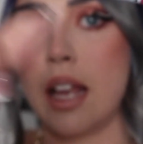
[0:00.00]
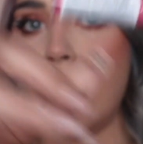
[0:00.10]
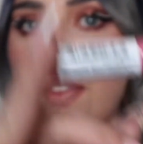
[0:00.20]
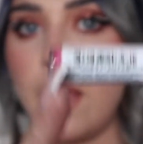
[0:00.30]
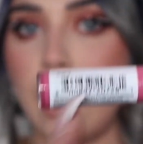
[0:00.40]

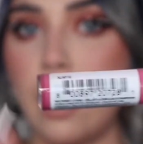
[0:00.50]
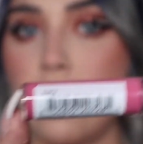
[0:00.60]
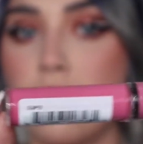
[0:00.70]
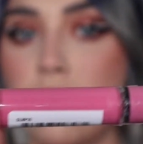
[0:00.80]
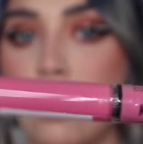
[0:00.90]
and then
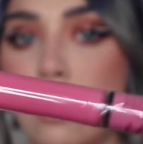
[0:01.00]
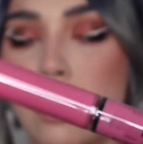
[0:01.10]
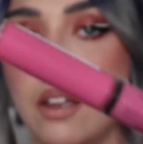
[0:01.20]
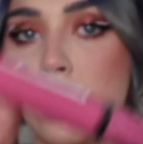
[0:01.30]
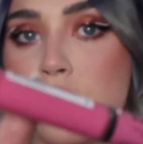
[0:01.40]

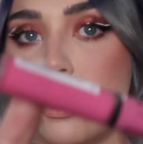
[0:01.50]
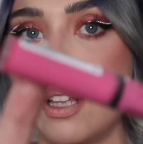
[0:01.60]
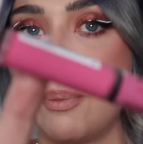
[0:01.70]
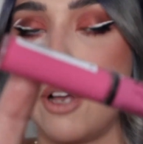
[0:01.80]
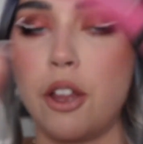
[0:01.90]
just the
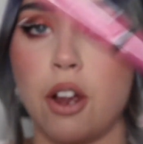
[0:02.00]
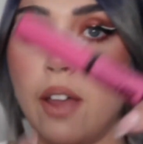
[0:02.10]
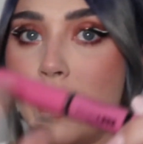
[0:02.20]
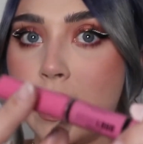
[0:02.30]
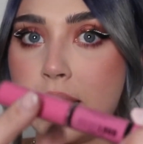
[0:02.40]
lip color
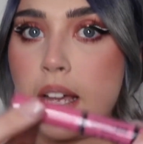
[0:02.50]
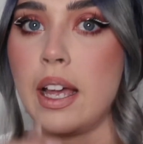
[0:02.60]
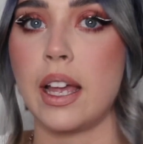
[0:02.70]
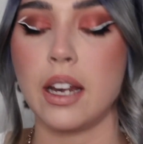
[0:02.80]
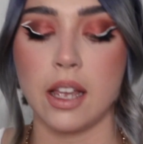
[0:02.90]
on this
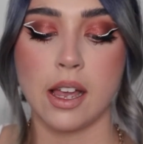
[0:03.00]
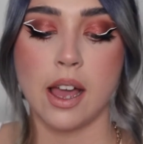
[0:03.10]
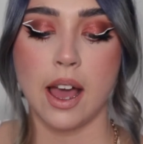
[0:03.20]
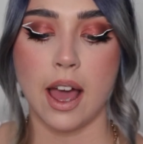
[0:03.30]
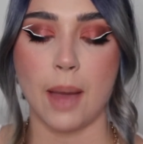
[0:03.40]
side.
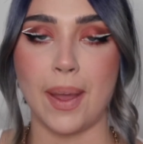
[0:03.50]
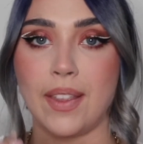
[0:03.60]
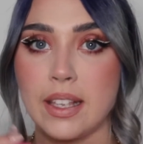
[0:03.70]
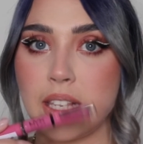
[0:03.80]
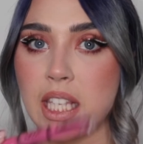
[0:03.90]
And
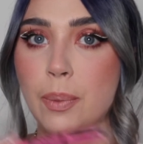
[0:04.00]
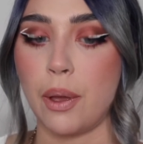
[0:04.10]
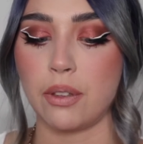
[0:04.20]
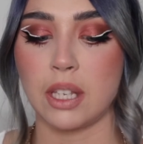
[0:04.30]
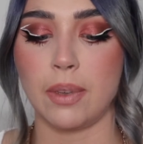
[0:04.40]
this is
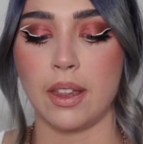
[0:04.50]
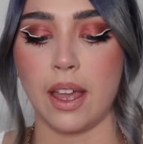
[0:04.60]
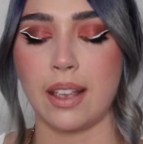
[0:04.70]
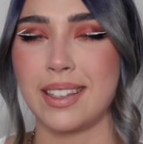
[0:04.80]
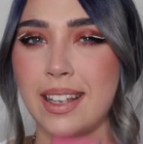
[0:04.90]
supposed to be
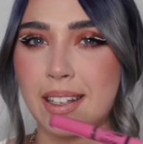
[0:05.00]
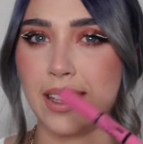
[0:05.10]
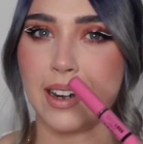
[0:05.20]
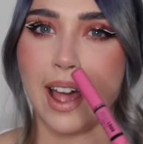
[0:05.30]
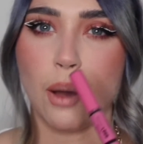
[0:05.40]
like
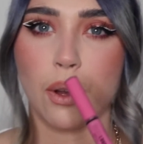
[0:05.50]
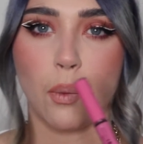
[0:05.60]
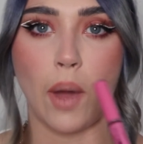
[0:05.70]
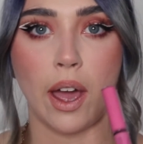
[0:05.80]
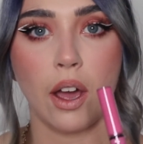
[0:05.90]
16-hour
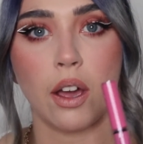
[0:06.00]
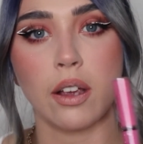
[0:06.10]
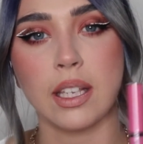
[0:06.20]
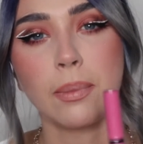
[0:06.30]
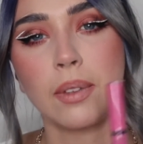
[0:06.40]
wear or
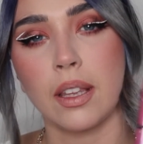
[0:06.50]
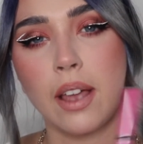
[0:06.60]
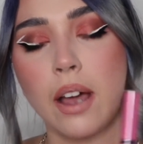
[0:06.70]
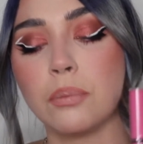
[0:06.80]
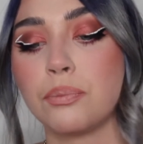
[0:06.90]
something like
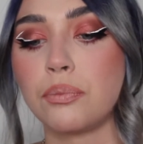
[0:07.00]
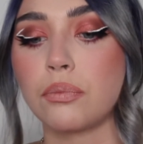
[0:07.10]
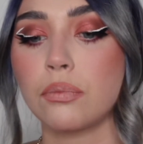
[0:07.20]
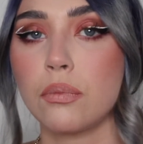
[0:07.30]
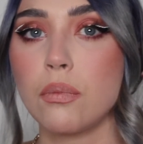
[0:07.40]
that.
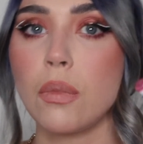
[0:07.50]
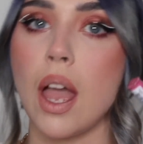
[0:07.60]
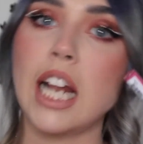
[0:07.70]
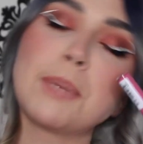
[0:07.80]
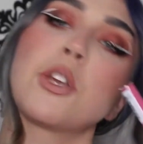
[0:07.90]

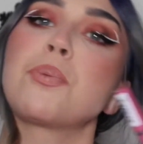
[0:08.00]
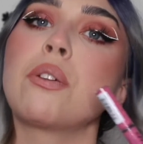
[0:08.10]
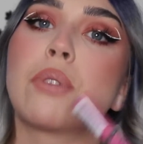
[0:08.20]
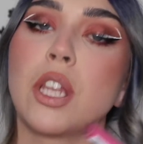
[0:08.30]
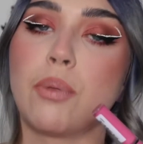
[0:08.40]
And it's supposed to be
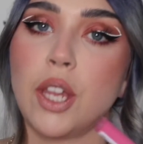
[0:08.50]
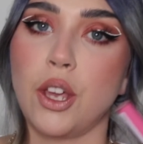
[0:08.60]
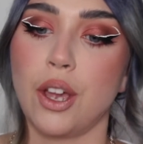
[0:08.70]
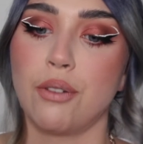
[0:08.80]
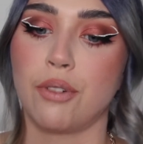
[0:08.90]
really, really
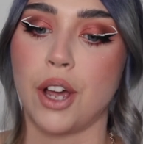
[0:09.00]
good for